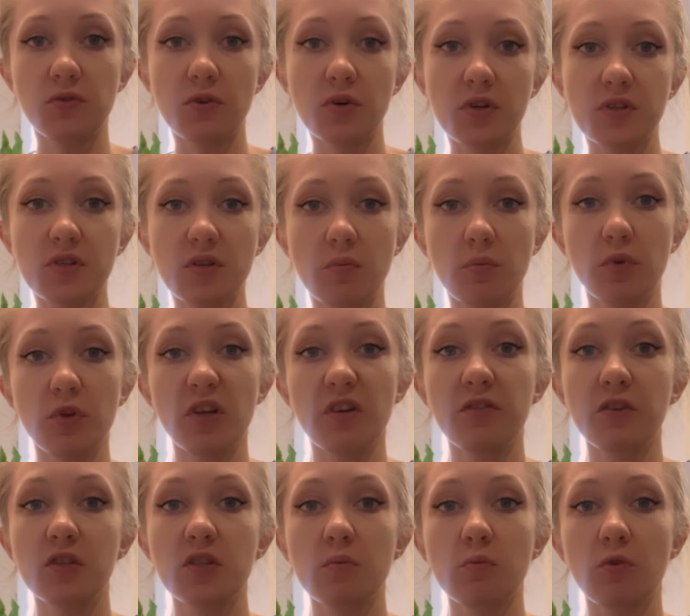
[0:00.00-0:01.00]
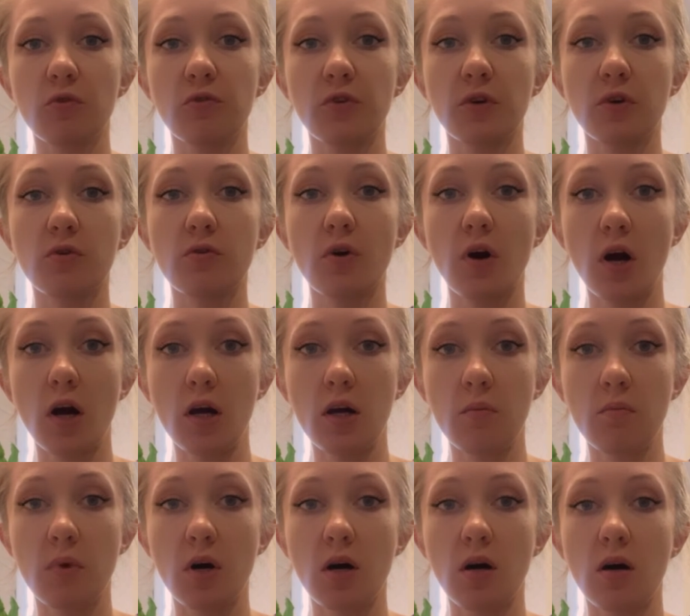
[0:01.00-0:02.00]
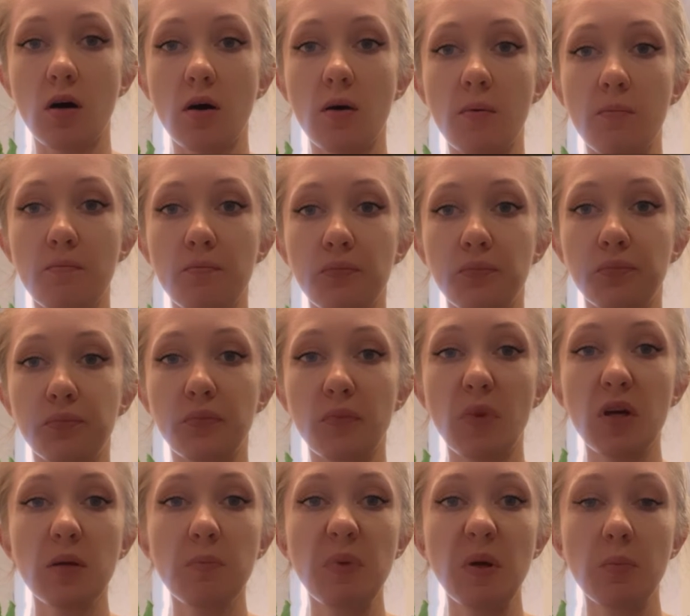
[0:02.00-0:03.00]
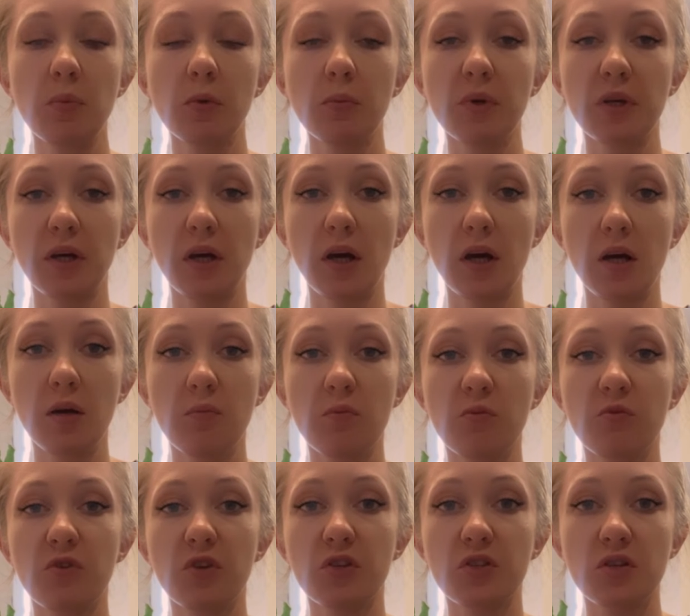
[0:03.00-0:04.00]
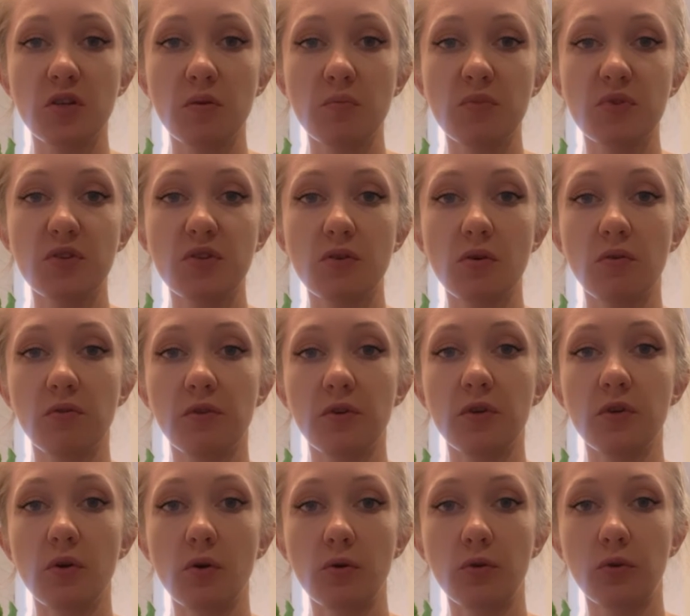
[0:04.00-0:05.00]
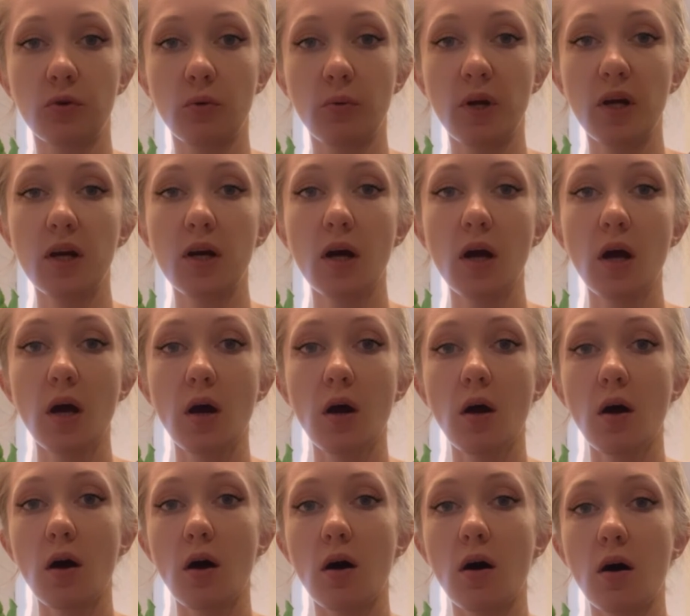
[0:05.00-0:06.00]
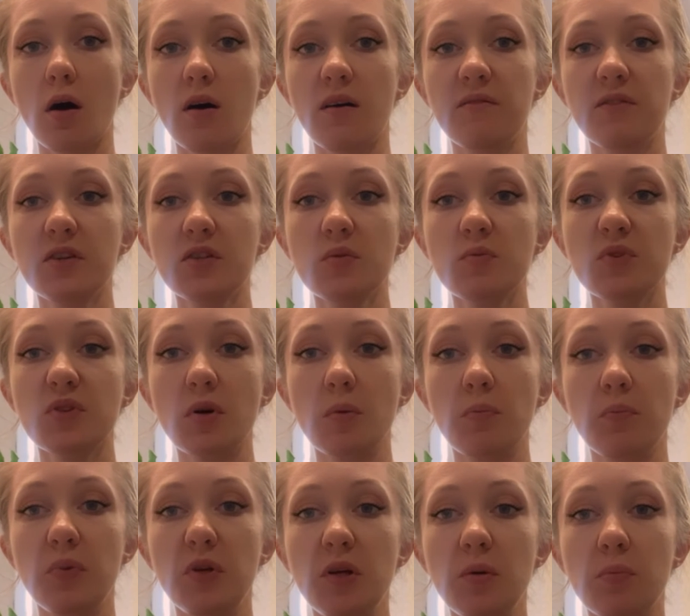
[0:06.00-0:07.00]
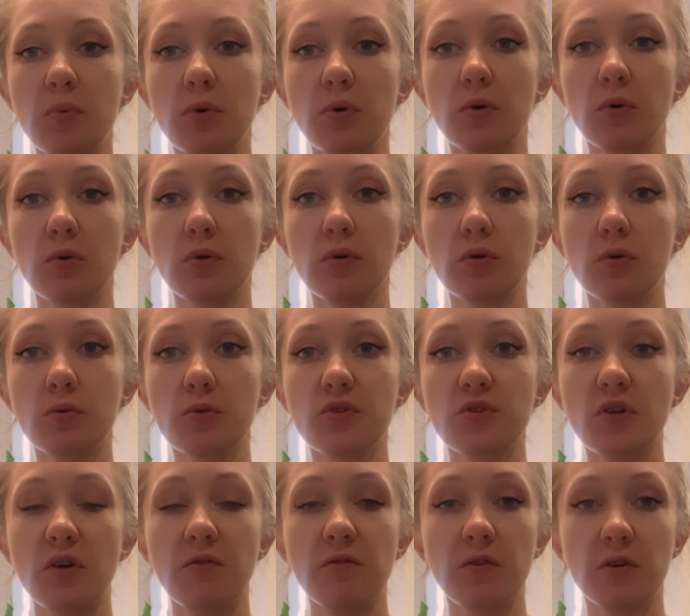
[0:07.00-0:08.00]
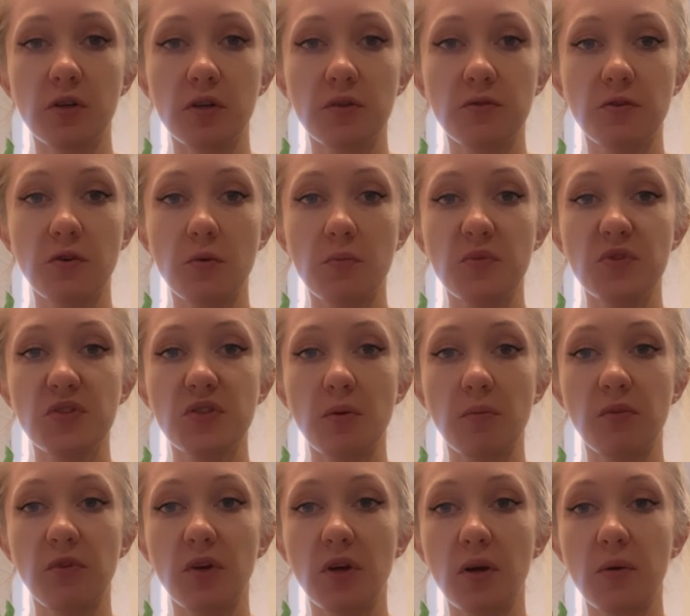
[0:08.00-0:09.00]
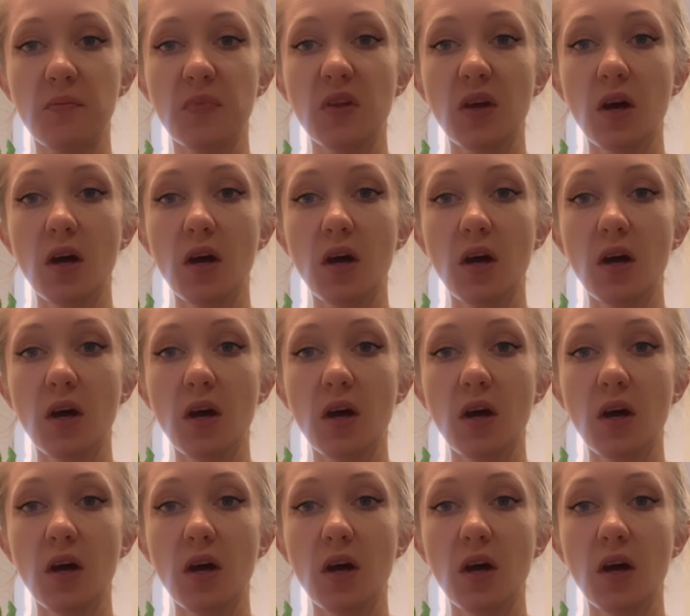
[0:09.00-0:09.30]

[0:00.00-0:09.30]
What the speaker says: For example, a victim of a crime. Many people became victims of an earthquake. Victims are people who suffered from something.